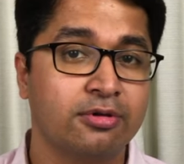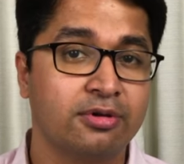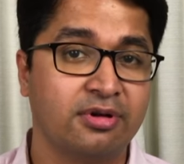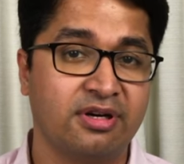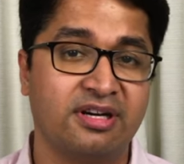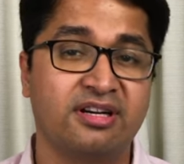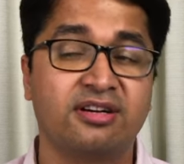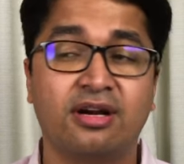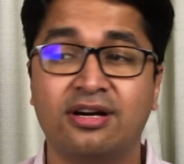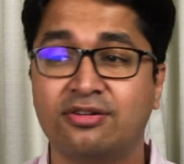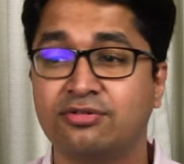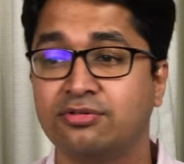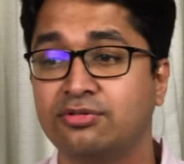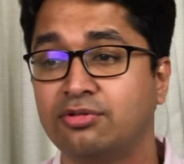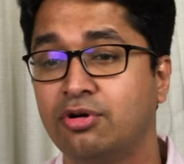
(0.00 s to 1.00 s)
Credit card
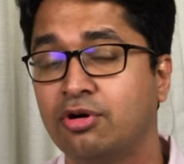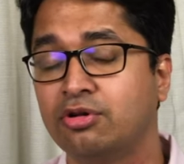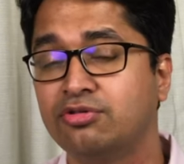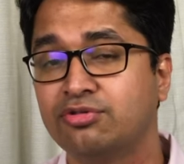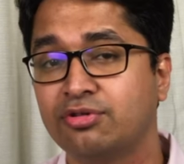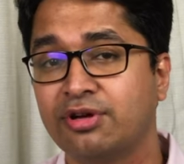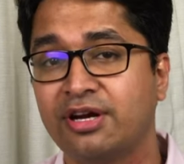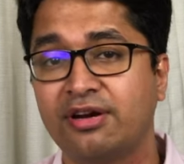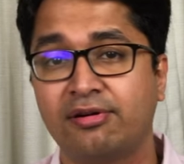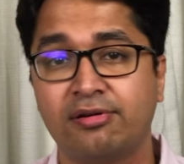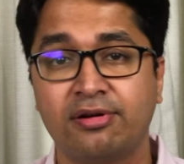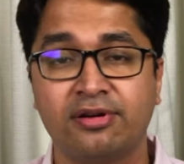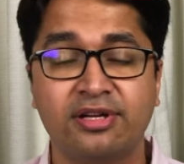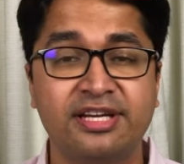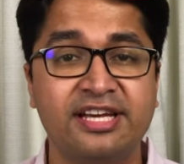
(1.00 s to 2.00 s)
could also get
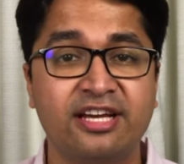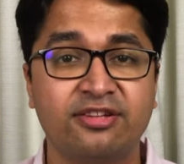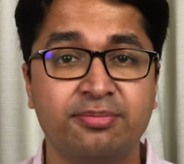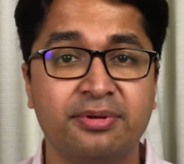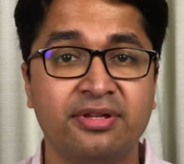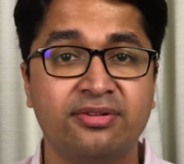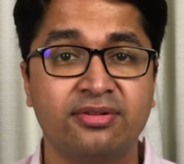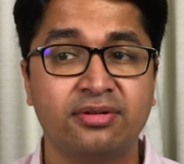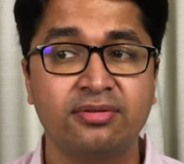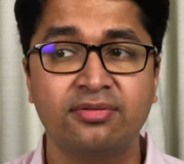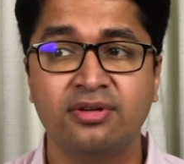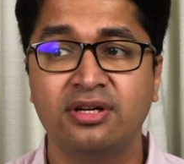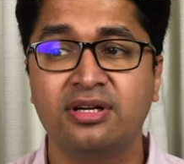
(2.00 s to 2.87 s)
really expensive.